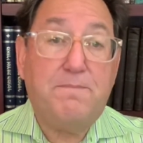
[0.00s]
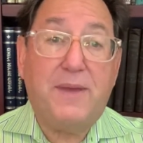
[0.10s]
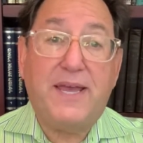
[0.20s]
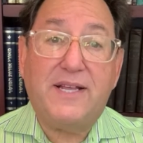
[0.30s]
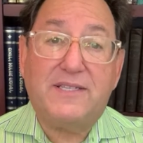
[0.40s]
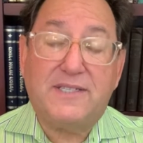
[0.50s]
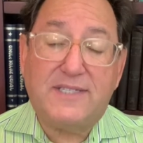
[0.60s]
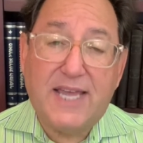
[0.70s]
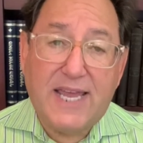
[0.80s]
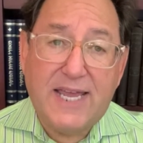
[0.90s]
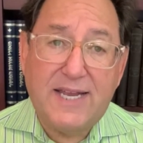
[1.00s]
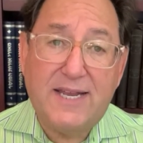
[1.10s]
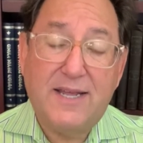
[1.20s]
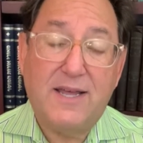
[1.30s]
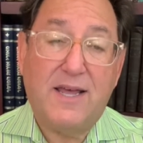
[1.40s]
being
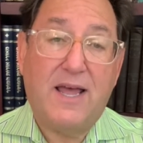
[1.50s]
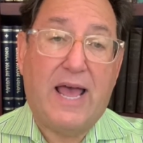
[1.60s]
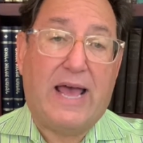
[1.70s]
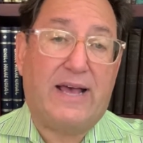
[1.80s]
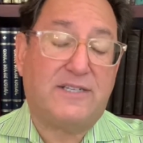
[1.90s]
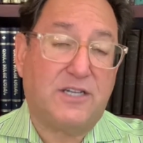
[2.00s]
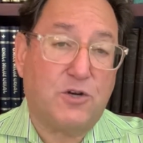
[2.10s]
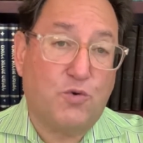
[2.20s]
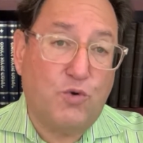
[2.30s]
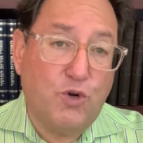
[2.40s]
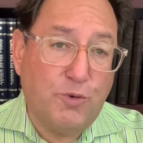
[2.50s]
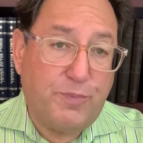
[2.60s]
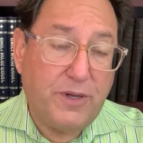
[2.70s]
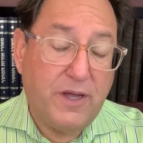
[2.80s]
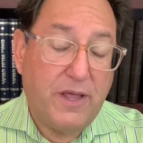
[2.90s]
seen as a
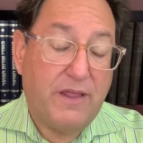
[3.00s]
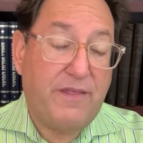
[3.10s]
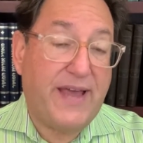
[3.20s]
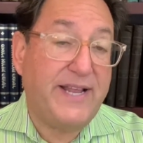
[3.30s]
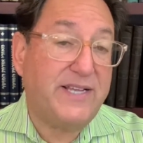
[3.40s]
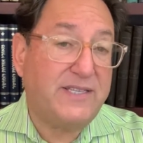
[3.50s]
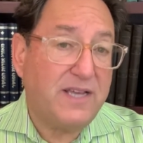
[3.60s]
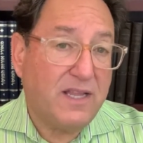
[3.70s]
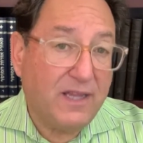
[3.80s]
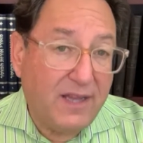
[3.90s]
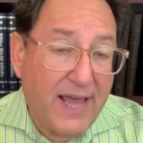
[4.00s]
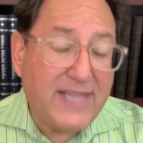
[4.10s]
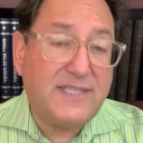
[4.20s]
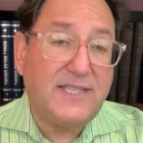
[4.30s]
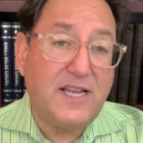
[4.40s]
group that is
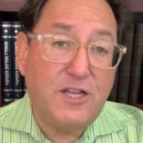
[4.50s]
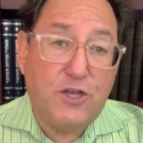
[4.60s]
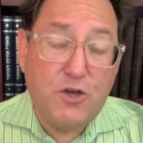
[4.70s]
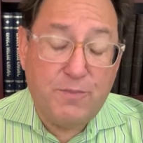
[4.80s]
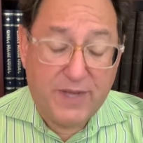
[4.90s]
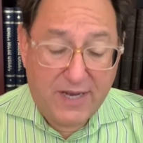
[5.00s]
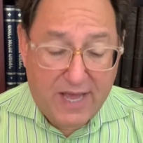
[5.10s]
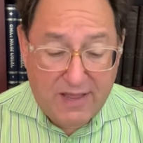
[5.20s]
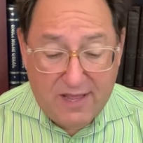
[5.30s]
less than human and